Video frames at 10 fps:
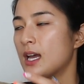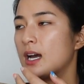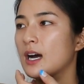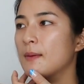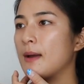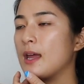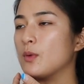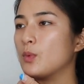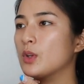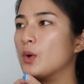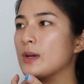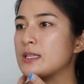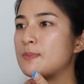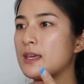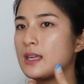and will
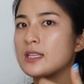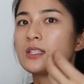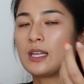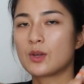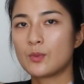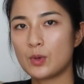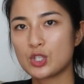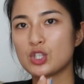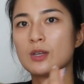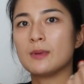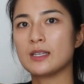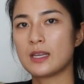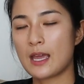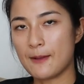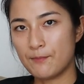always be there to like wish them
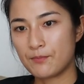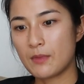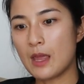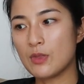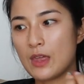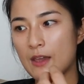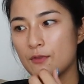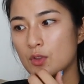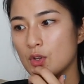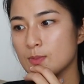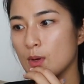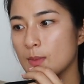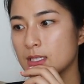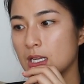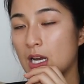and there for those
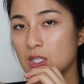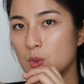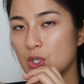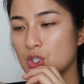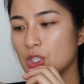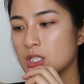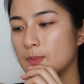moments and ask questions.